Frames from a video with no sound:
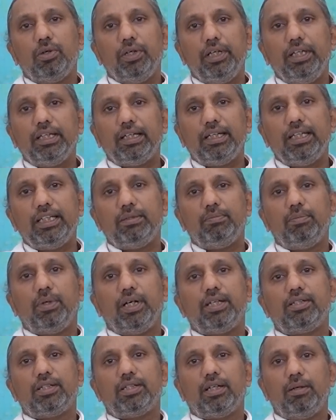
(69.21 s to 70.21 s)
increased
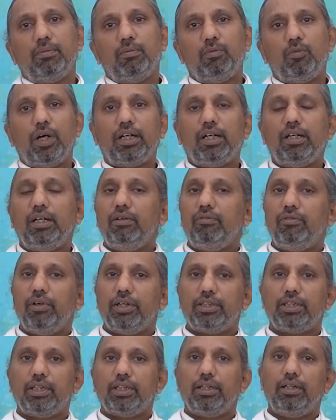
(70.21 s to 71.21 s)
by some viral
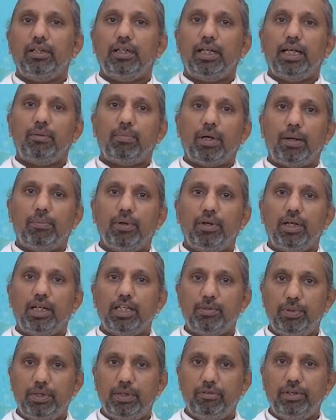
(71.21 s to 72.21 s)
infection like
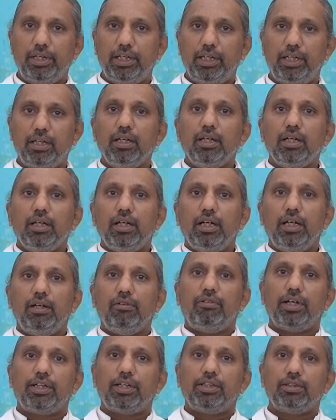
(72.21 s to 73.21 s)
HPV
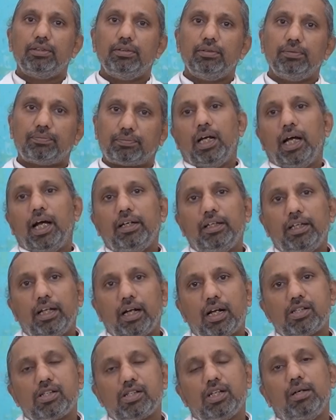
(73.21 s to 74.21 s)
infection and
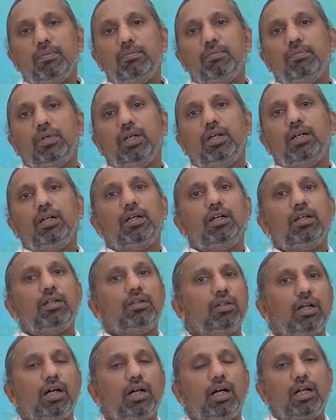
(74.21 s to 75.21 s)
there are some
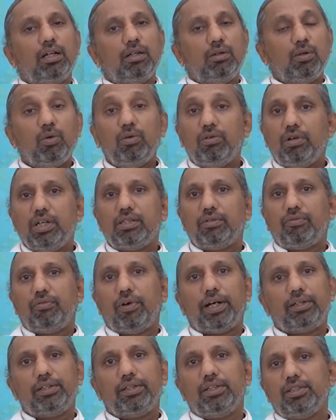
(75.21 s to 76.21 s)
uh, unknown risk
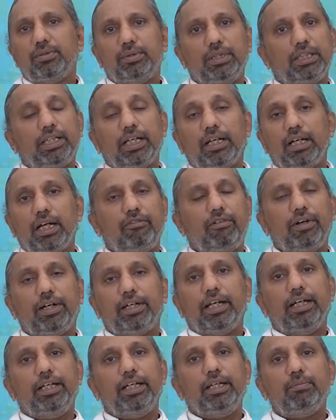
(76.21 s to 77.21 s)
factors. It can
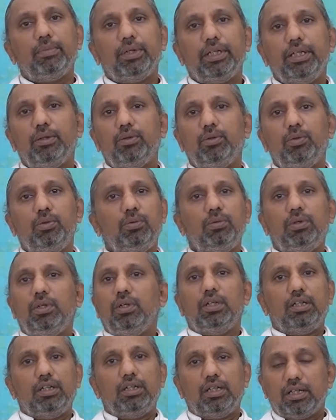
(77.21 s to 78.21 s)
affect anybody who
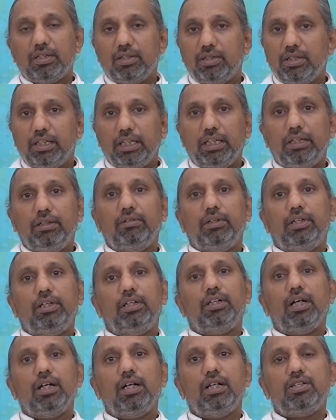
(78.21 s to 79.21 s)
doesn't in
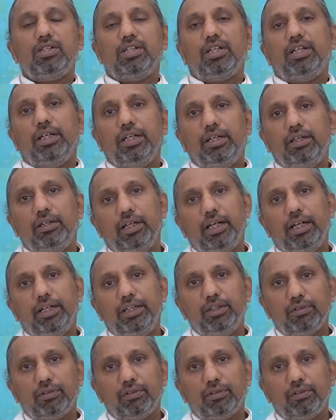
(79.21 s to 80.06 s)
indulge in any